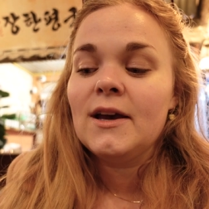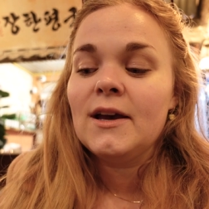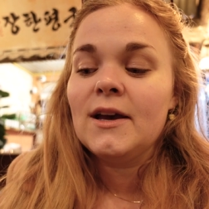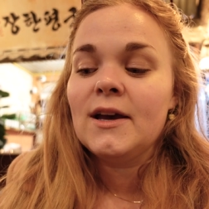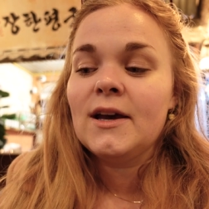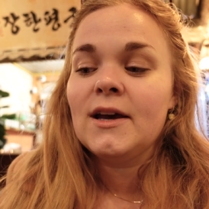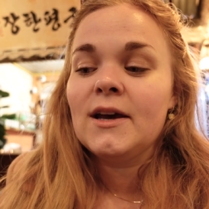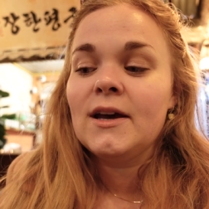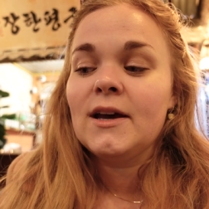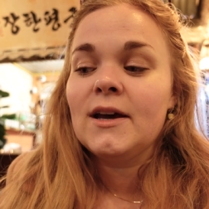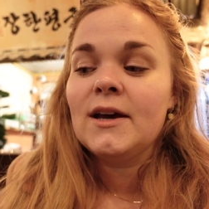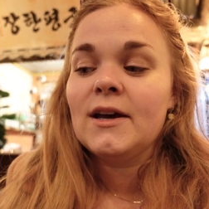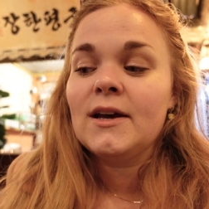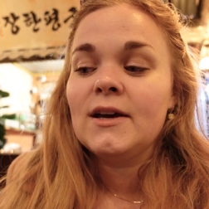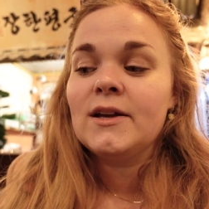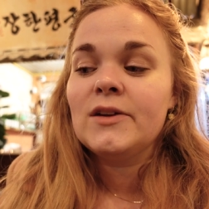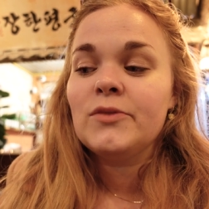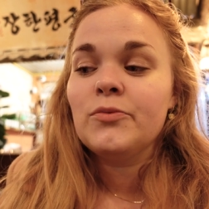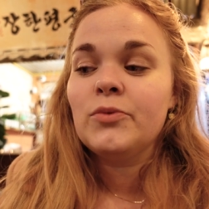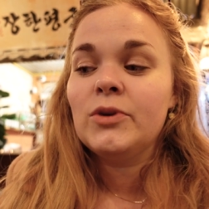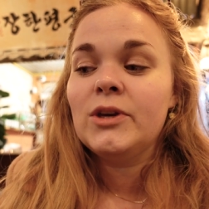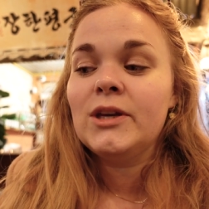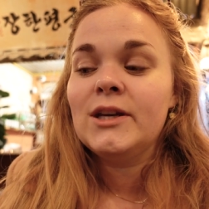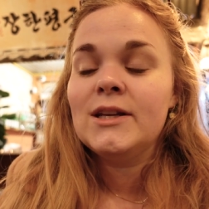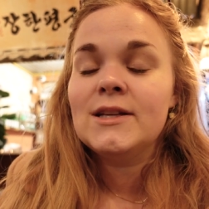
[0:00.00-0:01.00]

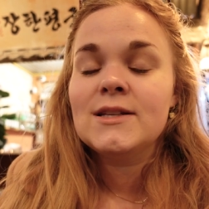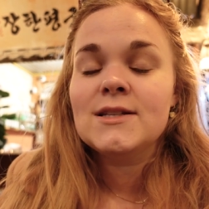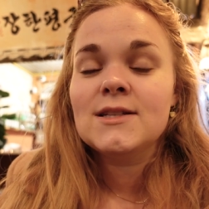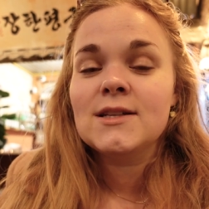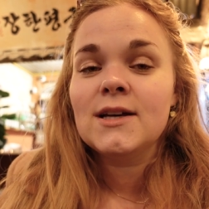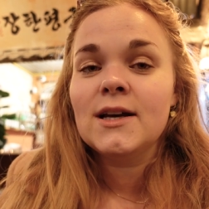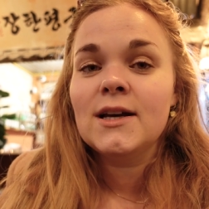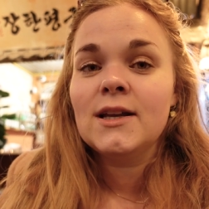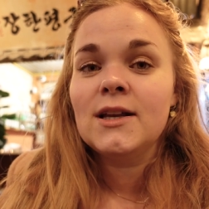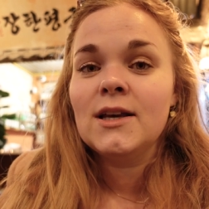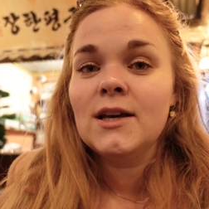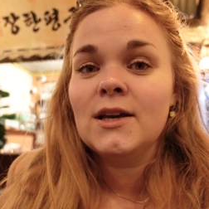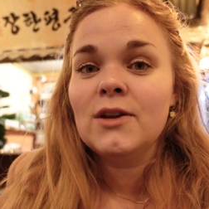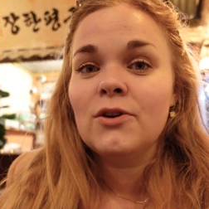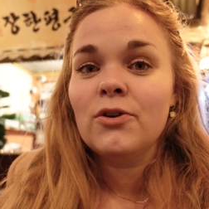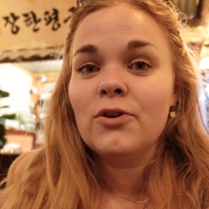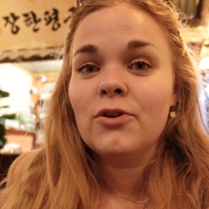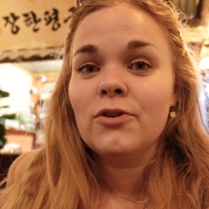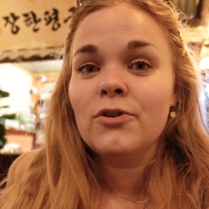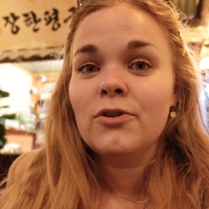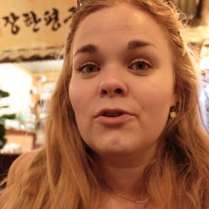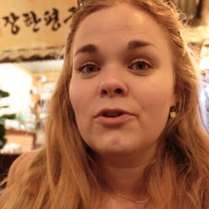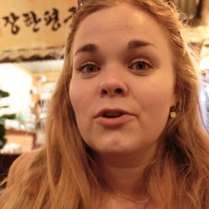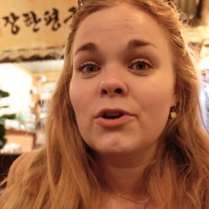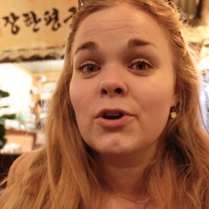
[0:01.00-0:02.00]
and we decided
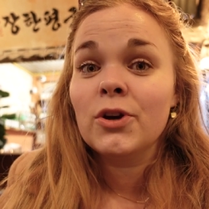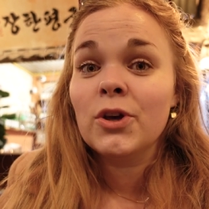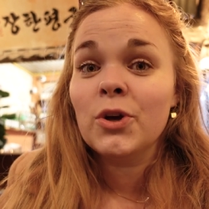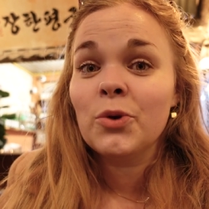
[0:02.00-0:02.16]
on a